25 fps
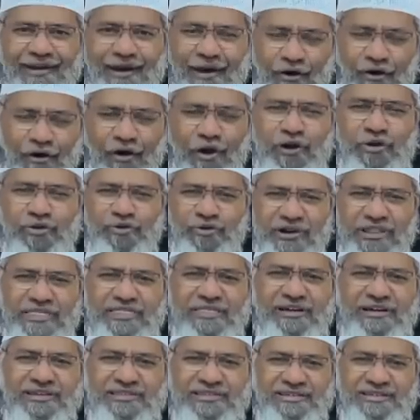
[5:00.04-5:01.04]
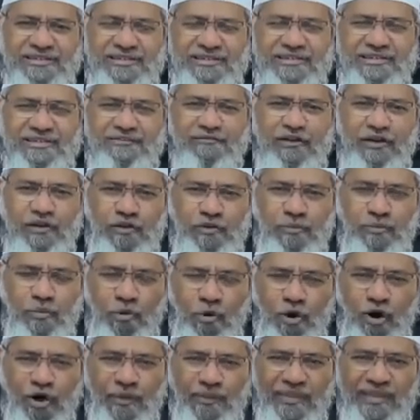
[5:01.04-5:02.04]
according to research, when you
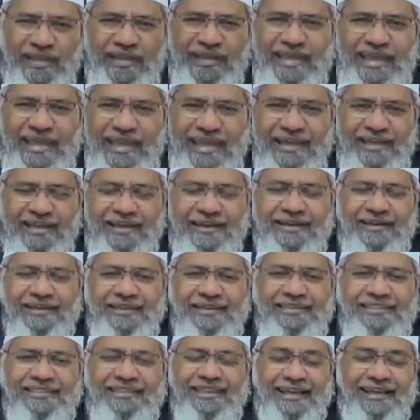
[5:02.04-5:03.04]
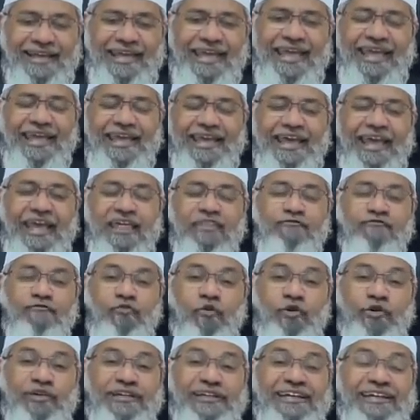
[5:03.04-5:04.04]
blow on the cake has
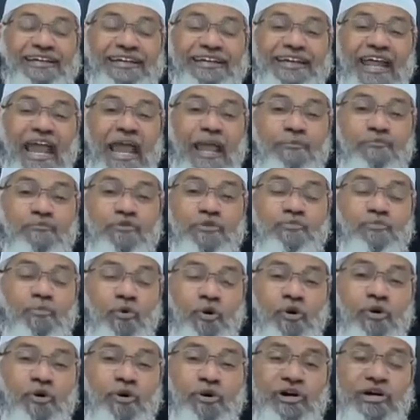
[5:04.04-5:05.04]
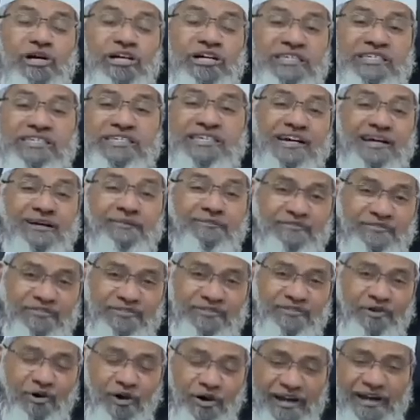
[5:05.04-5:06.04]
14 times more
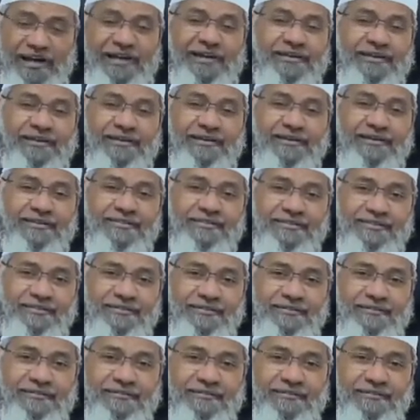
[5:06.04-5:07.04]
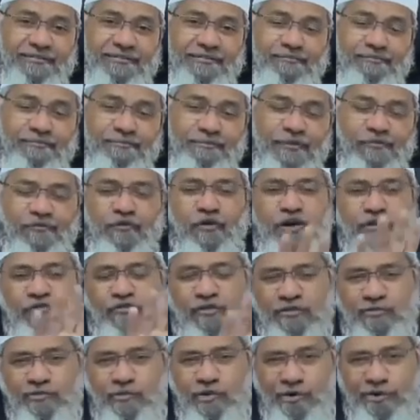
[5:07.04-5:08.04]
germs on it before it
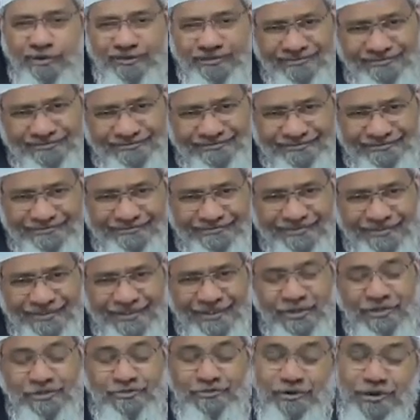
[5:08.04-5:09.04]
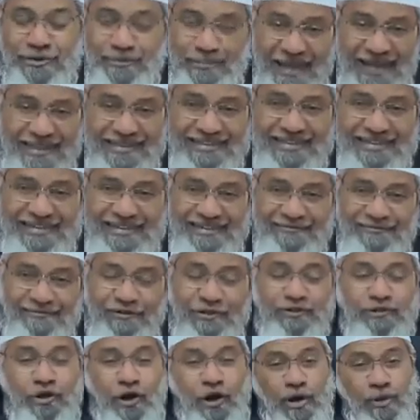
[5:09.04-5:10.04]
was blown. So imagine
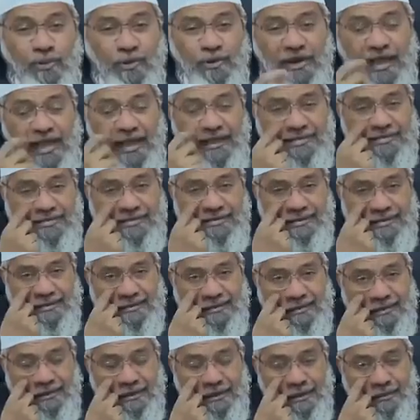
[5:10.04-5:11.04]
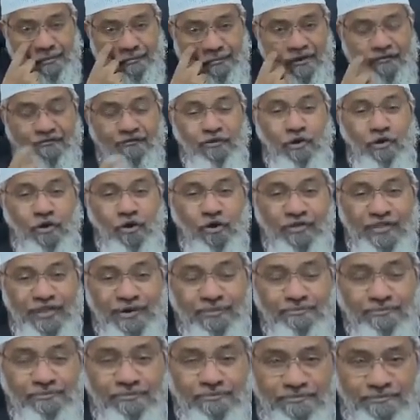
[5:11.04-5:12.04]
we talk about hygiene, but we blow
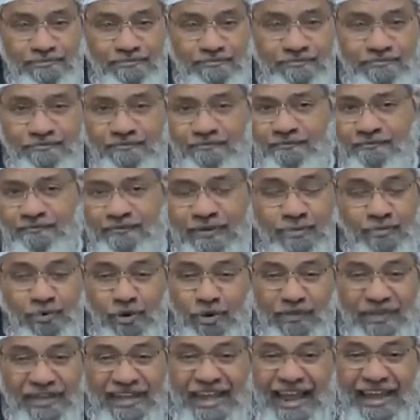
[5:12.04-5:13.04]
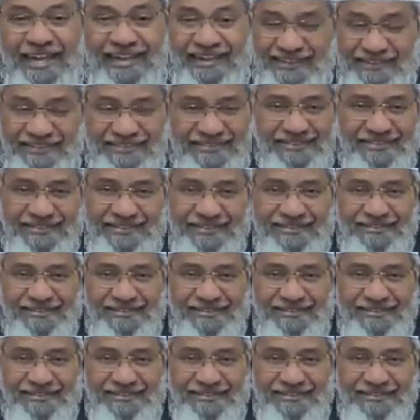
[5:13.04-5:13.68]
the candles